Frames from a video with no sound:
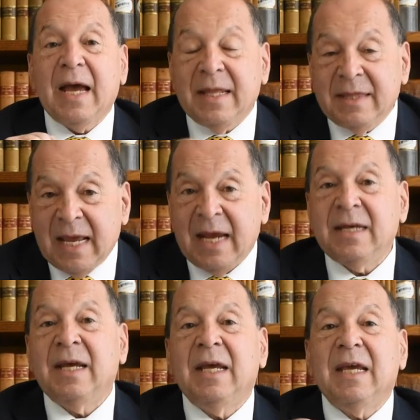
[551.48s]
And
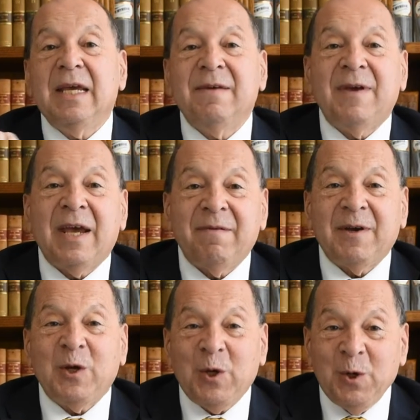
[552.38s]
then if you have a
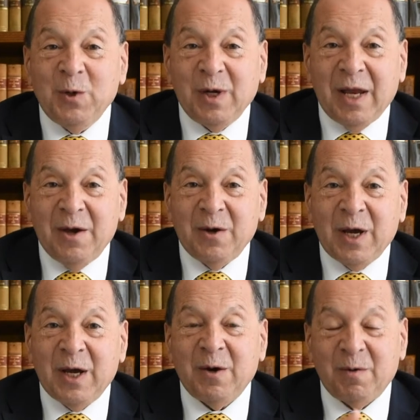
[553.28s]
cute
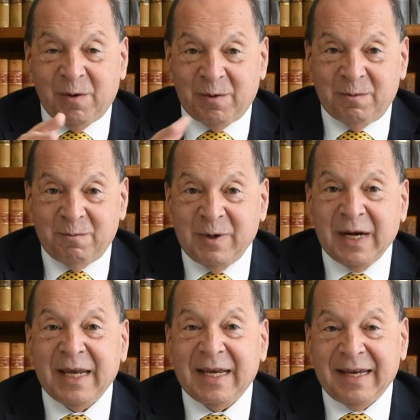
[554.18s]
logo or a
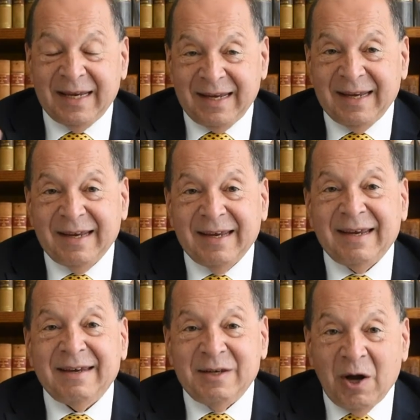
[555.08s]
really
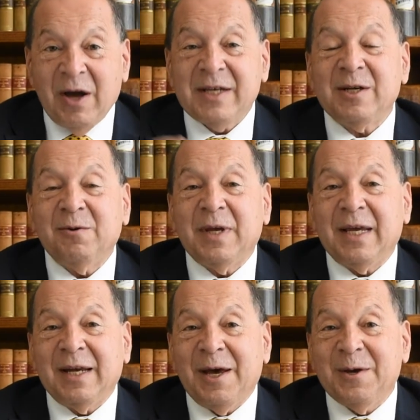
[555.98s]
nice
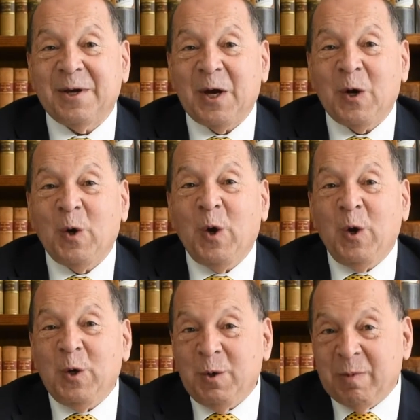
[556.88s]
looking logo,
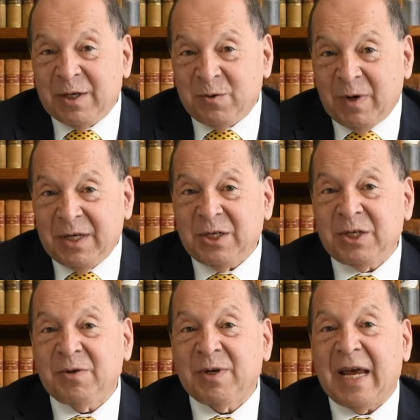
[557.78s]
you must
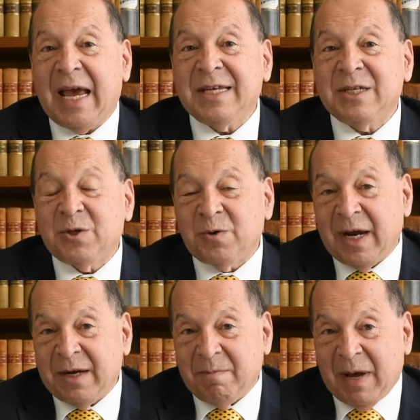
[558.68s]
register it as a
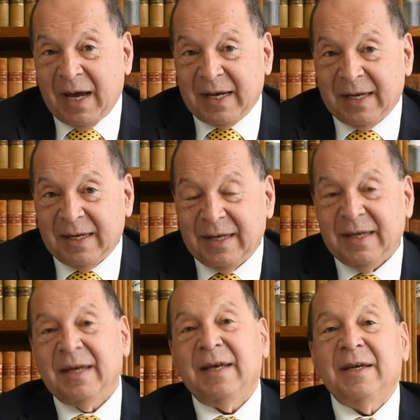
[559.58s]
trademark.
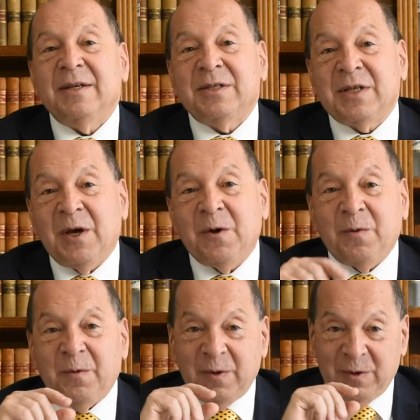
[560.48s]
So
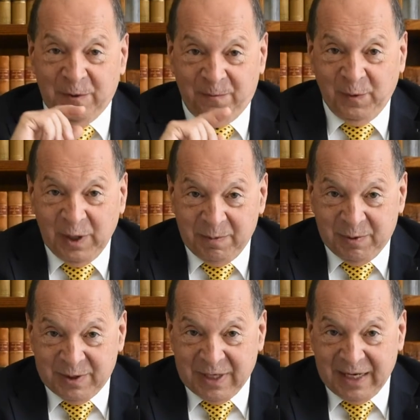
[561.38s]
to fully
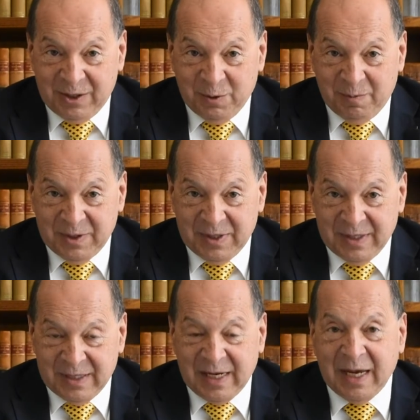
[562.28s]
protect your
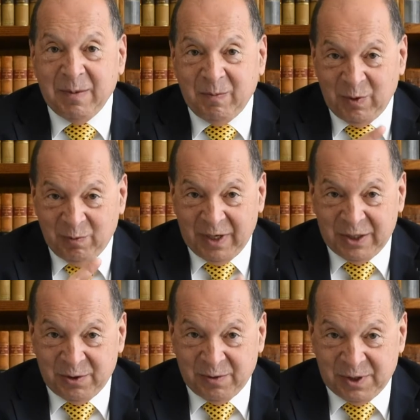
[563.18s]
business name, you
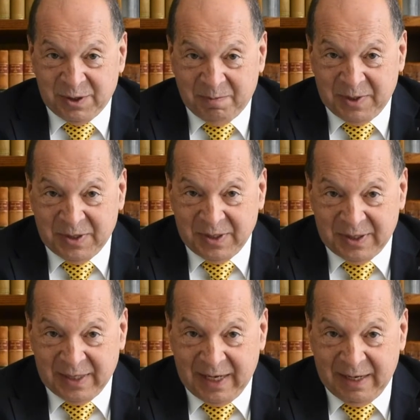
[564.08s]
register it as a
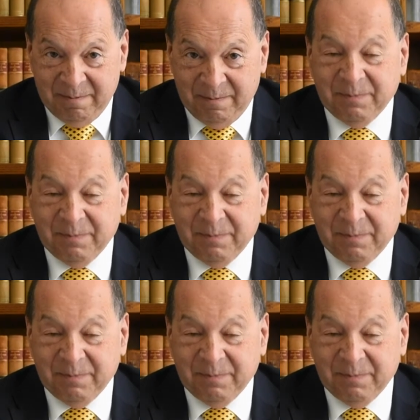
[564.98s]
business name,